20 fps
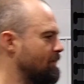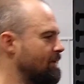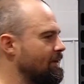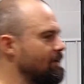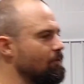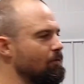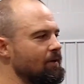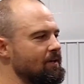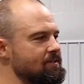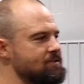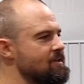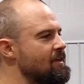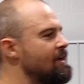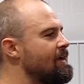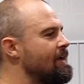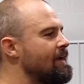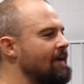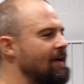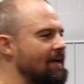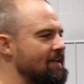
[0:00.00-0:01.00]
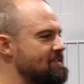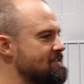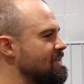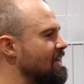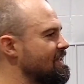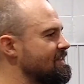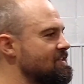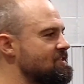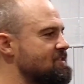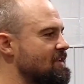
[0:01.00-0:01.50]
But anyways, it's
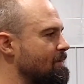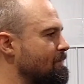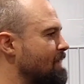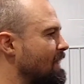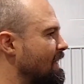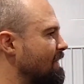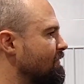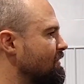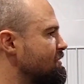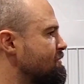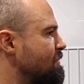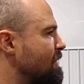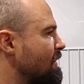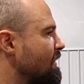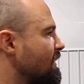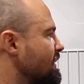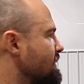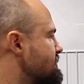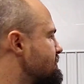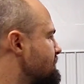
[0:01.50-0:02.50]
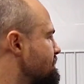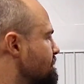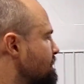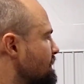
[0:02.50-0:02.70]
not the same kind of experience.